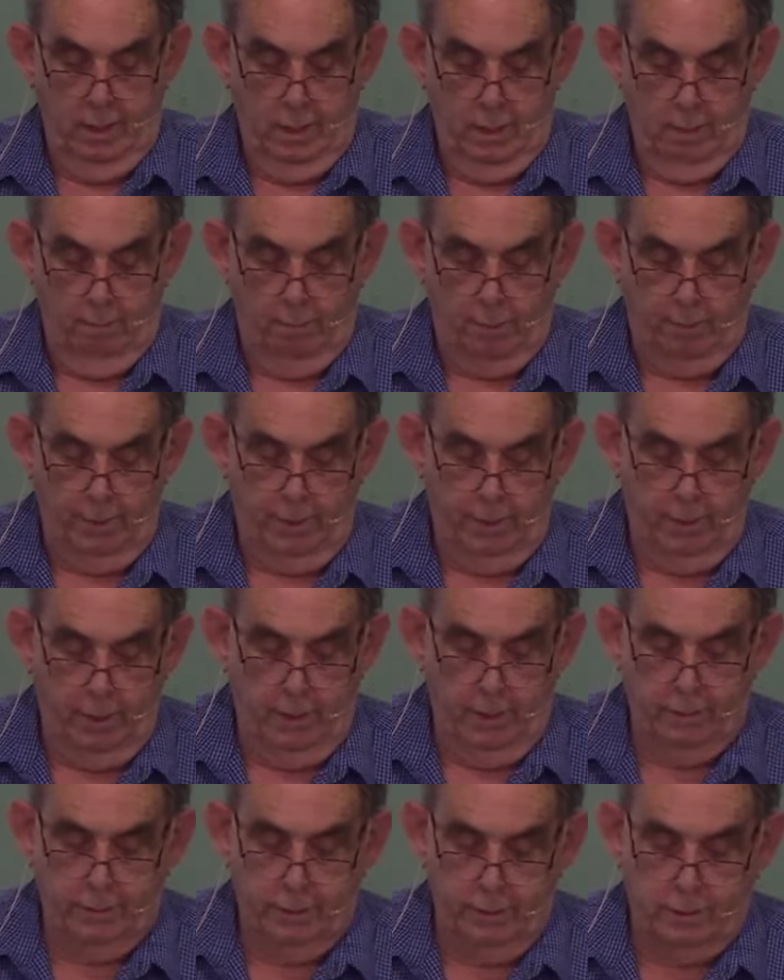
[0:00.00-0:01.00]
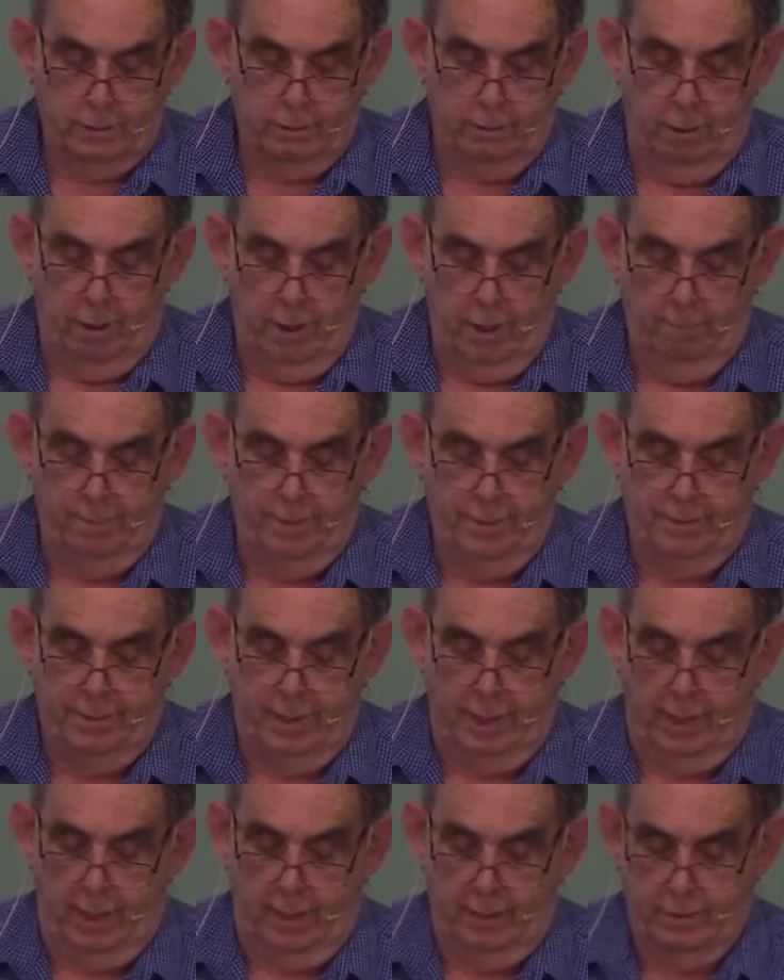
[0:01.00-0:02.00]
But we need to try and present
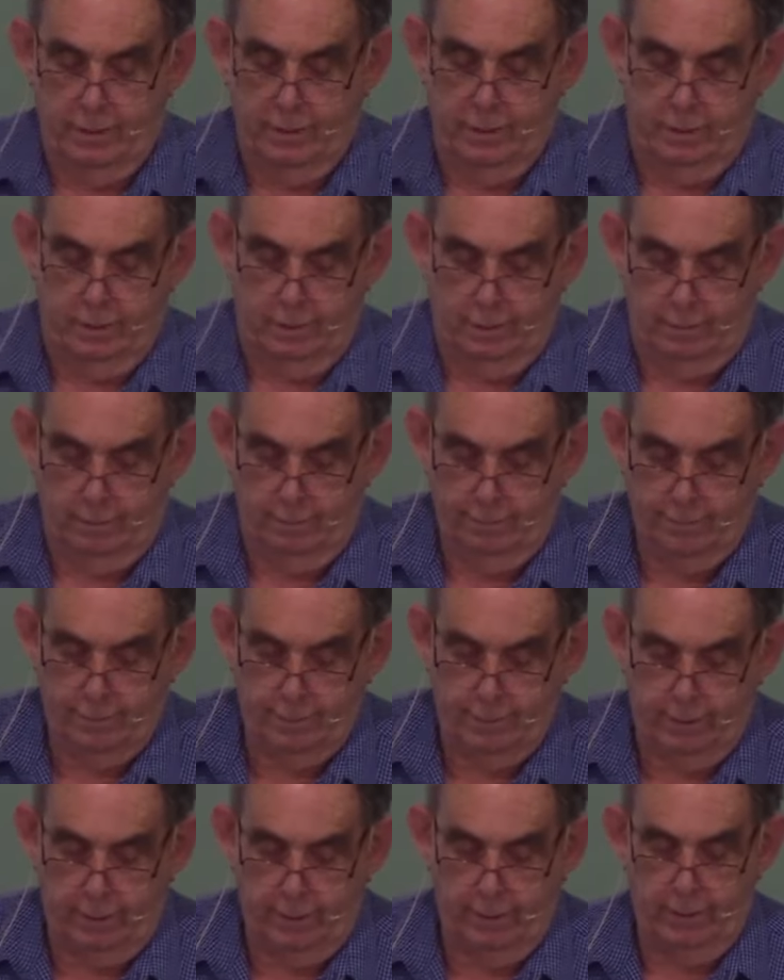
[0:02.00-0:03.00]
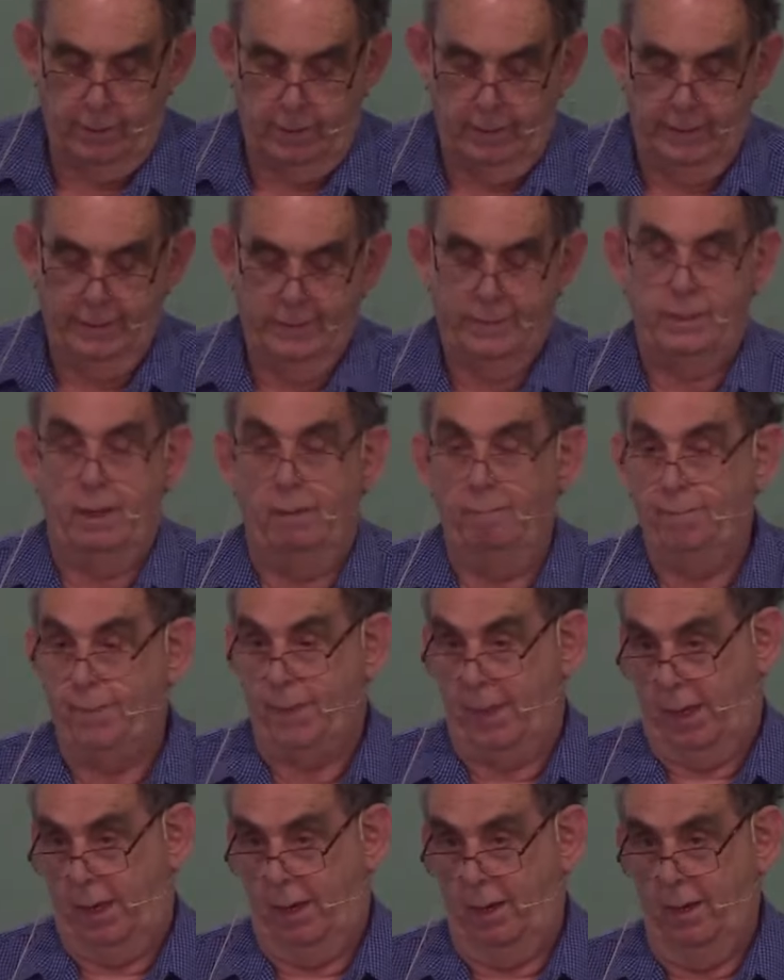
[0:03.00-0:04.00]
ourselves in
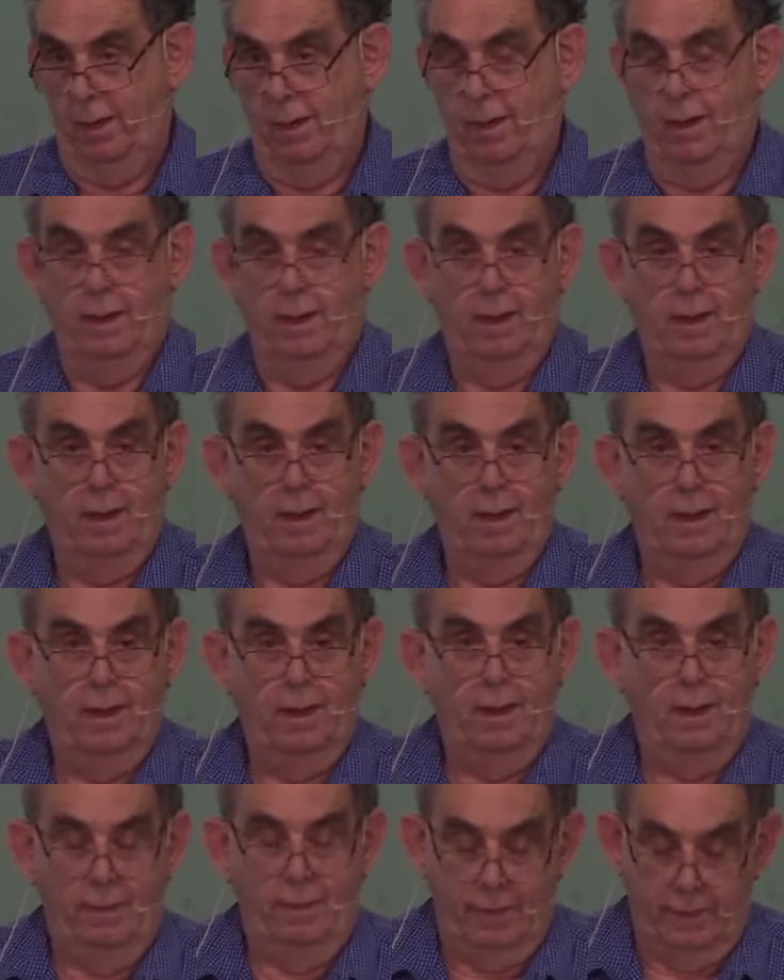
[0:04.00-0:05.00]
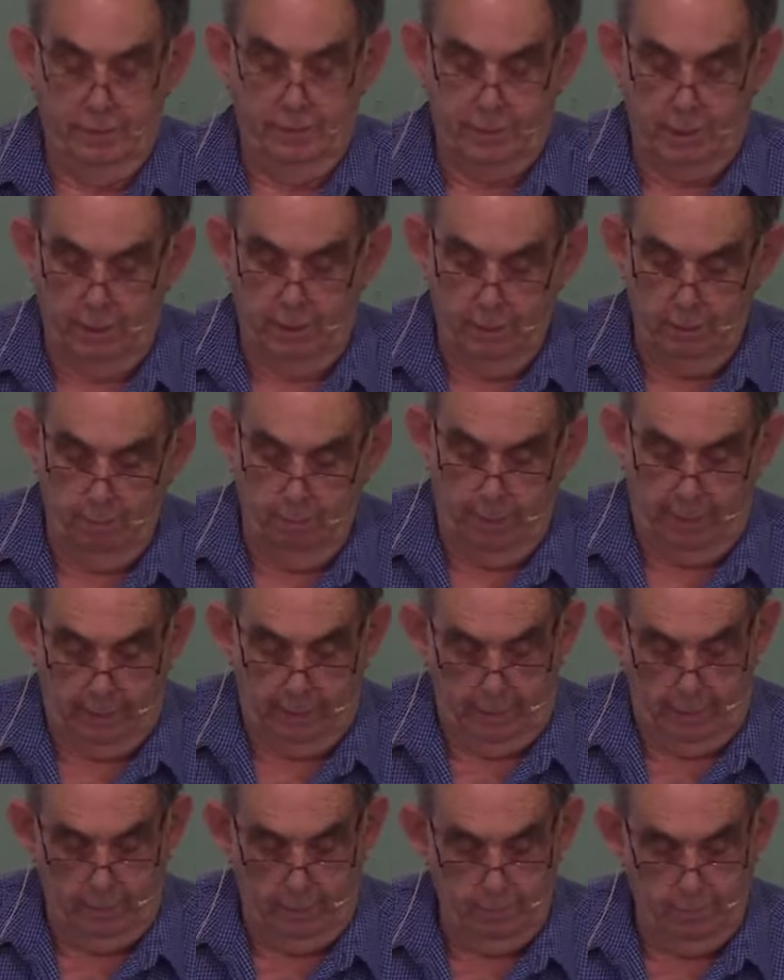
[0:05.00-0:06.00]
something that is a little
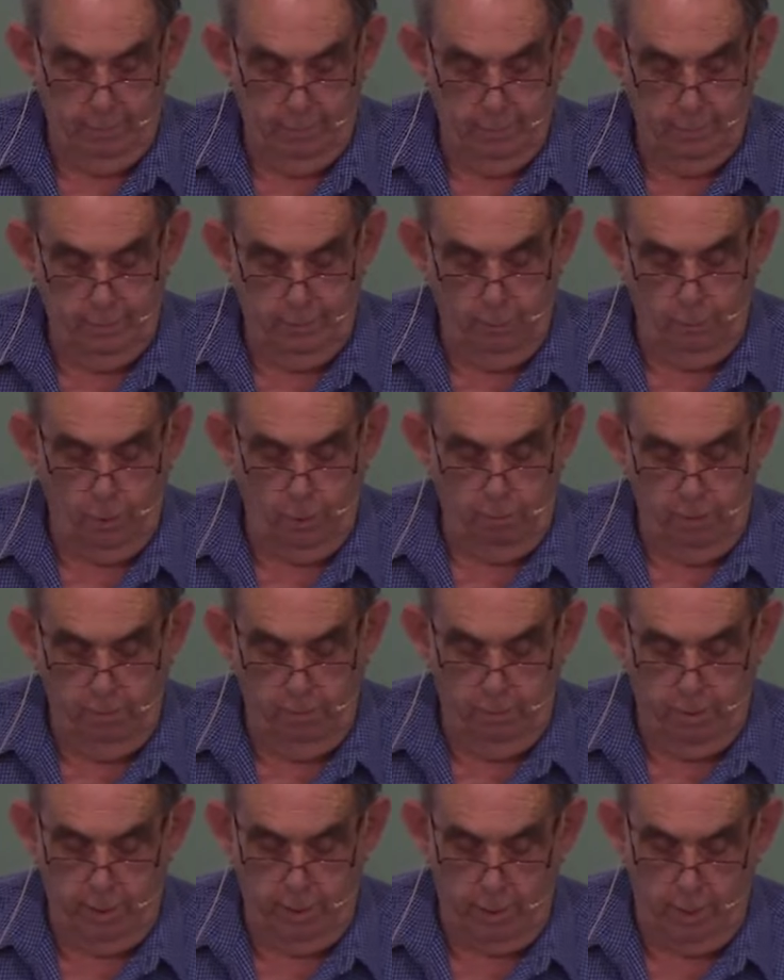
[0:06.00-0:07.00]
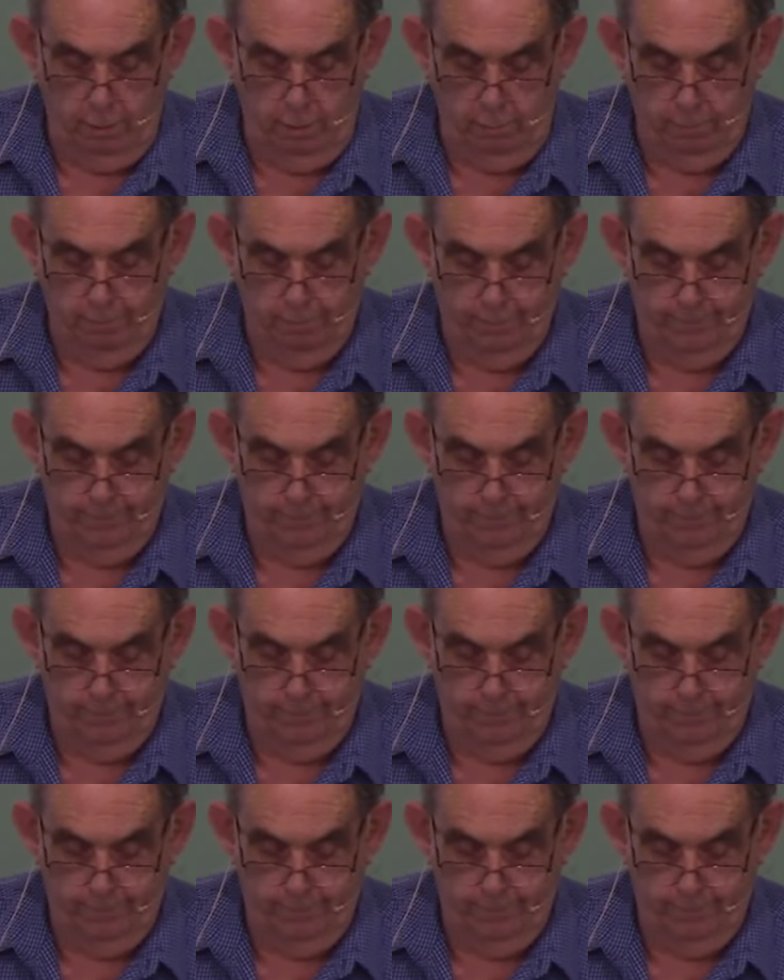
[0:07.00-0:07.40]
better than what we wear at home.